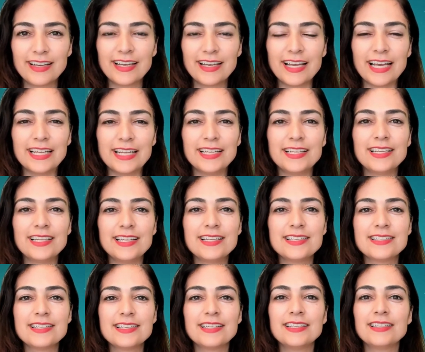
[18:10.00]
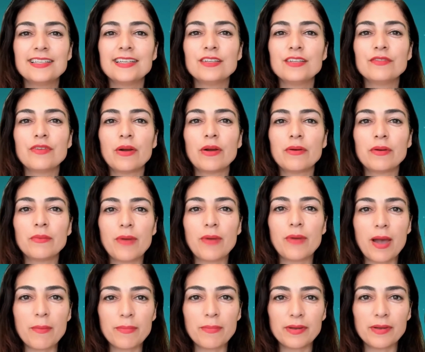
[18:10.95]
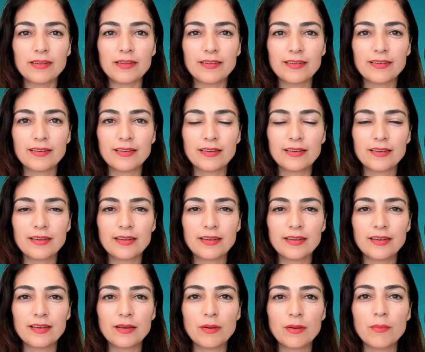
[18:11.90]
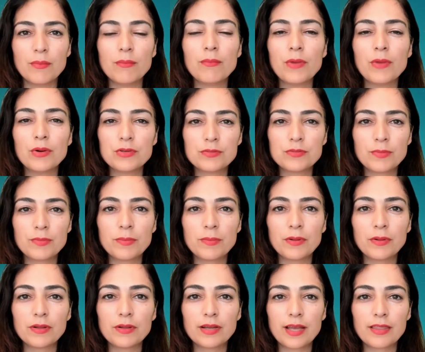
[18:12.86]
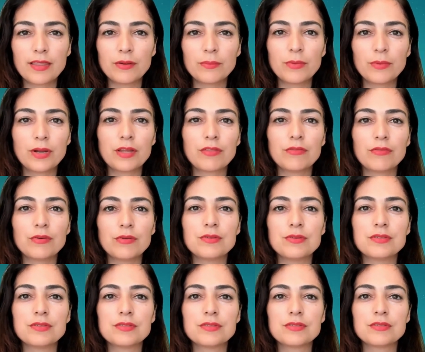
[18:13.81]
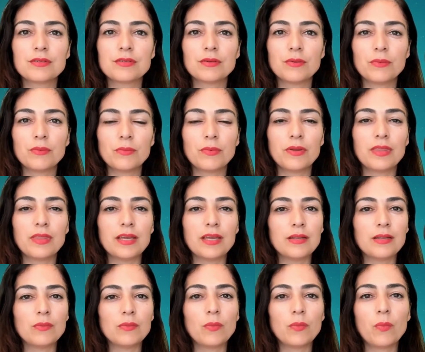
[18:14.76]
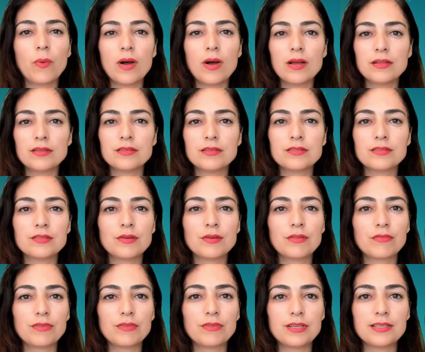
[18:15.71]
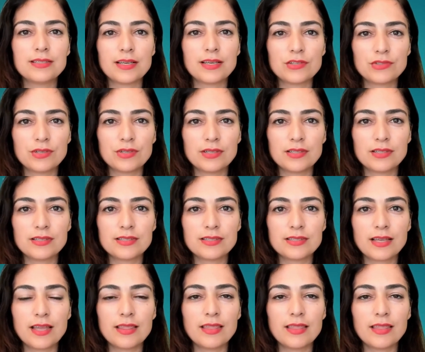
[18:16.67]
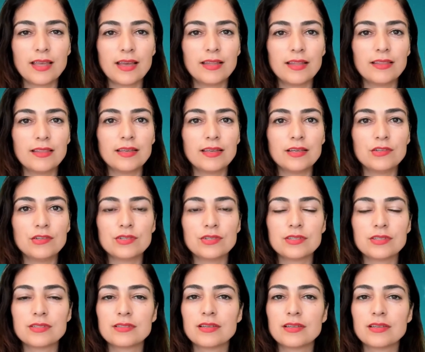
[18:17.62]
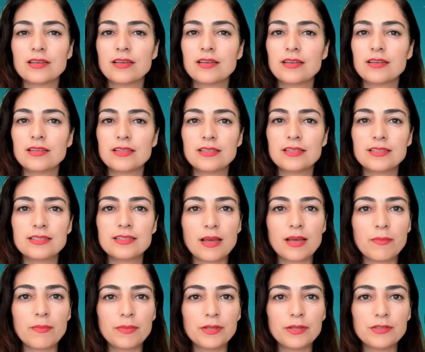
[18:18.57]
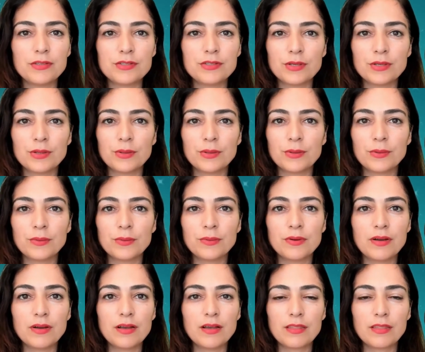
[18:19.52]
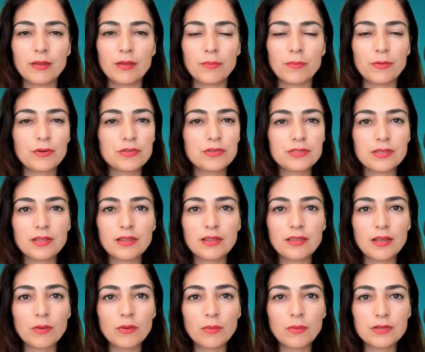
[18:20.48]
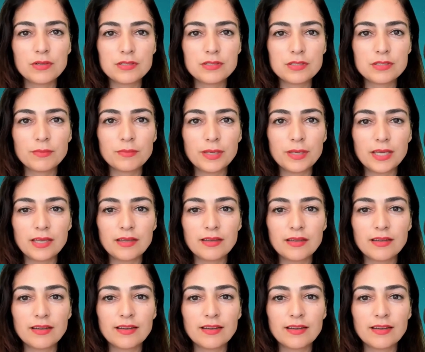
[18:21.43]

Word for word: and it is indeed very rapid. Most people get their breakthroughs within one to three sessions, and then they just step into the person they want to be,